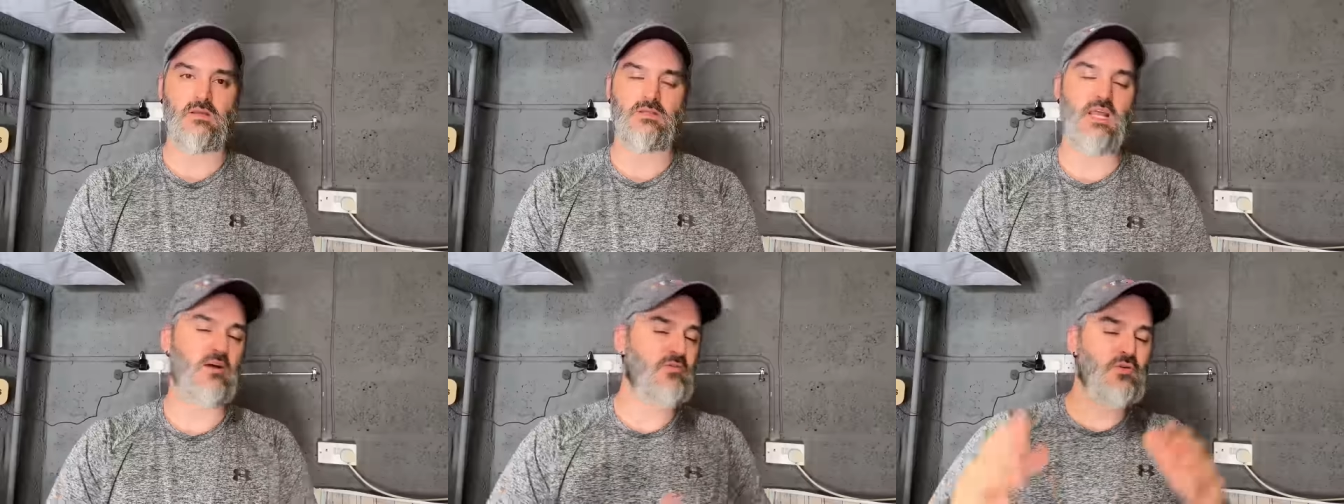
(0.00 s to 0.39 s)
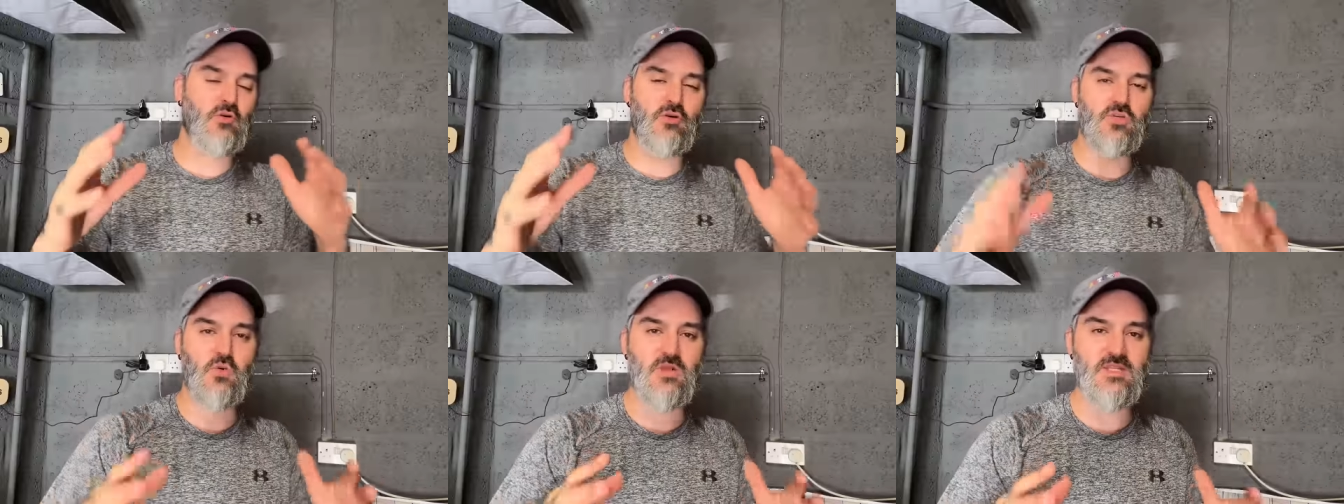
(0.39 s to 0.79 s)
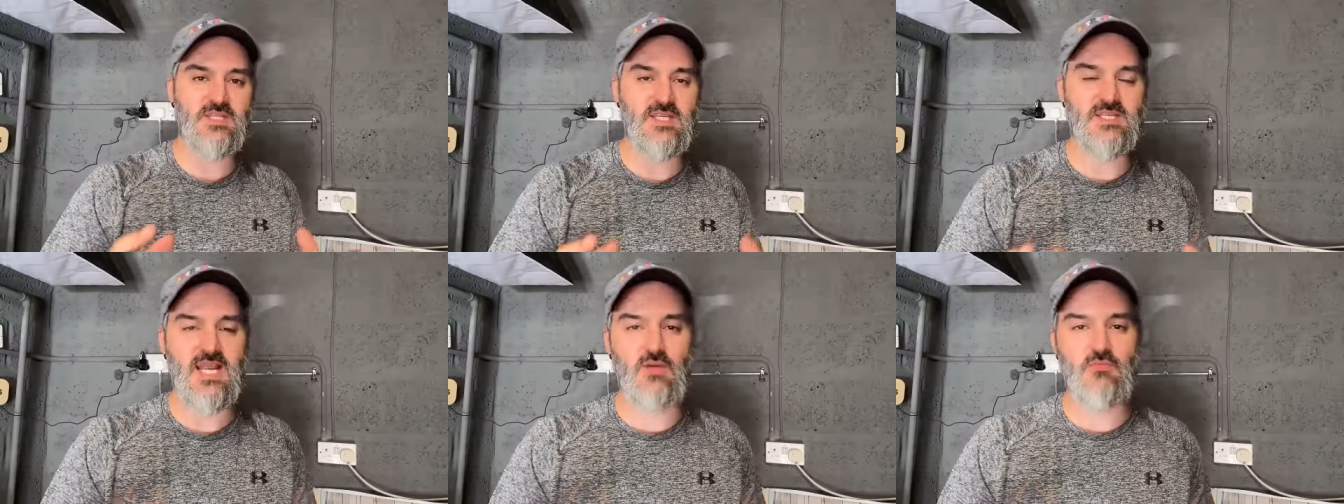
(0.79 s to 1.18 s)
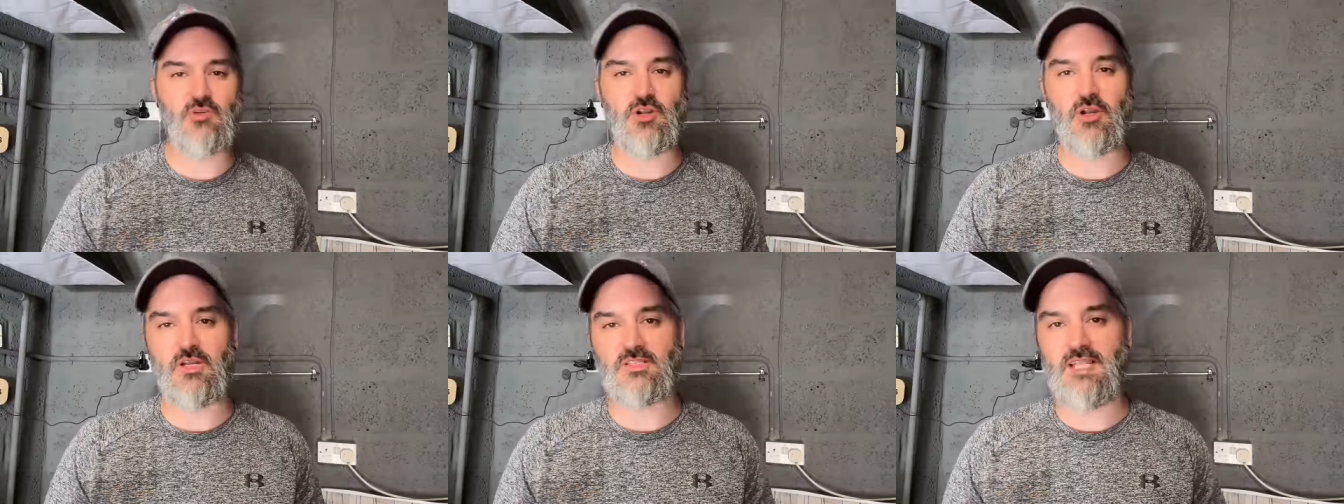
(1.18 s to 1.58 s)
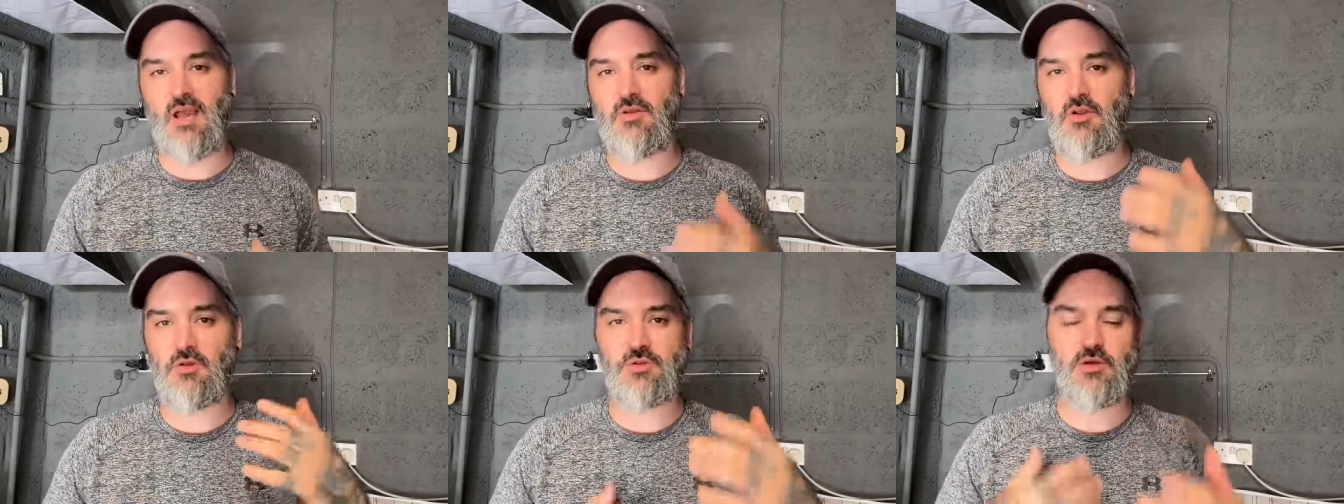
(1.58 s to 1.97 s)
Now, of course, once this camera goes
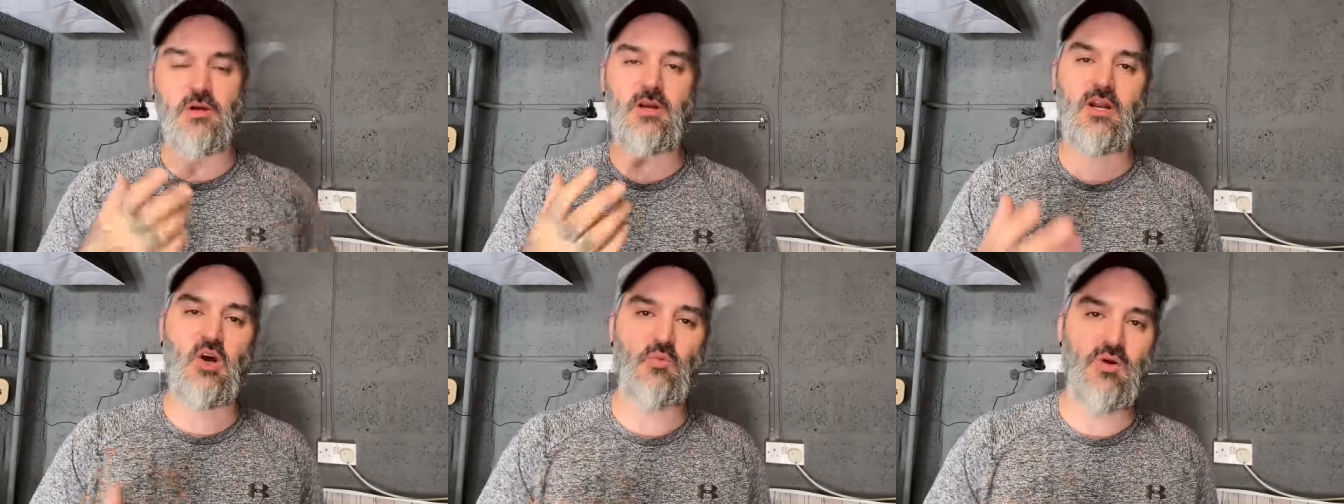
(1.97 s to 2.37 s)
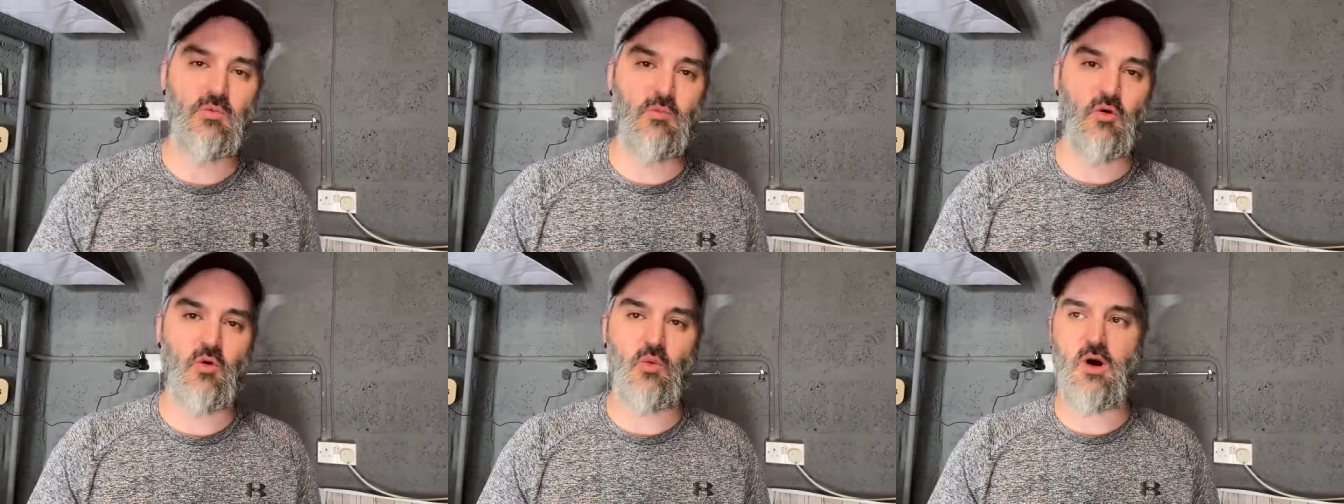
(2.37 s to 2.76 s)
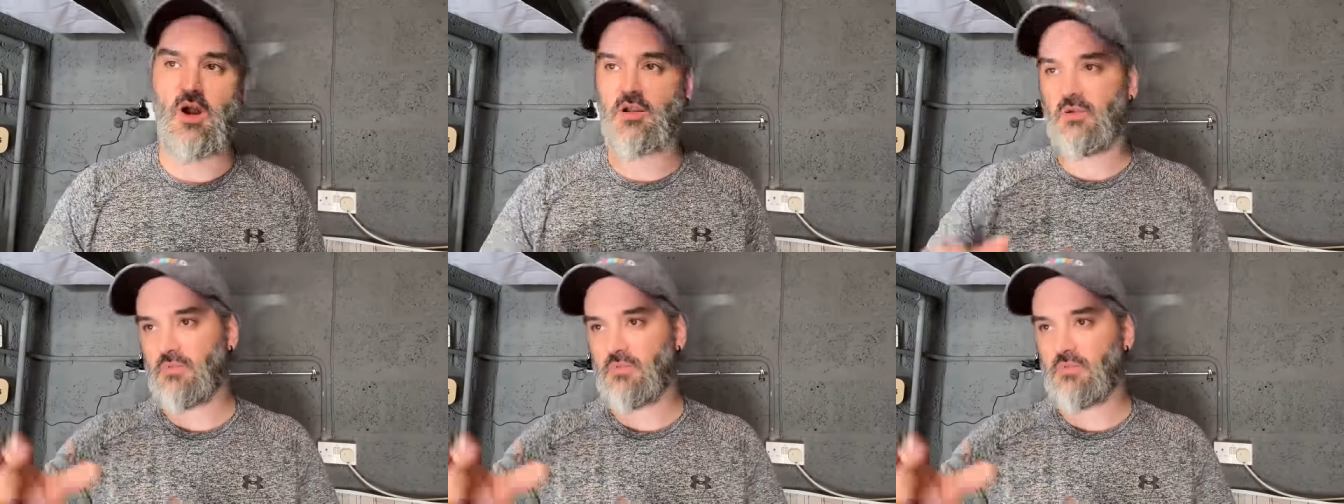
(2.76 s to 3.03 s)
down, I'll do a little bit more work.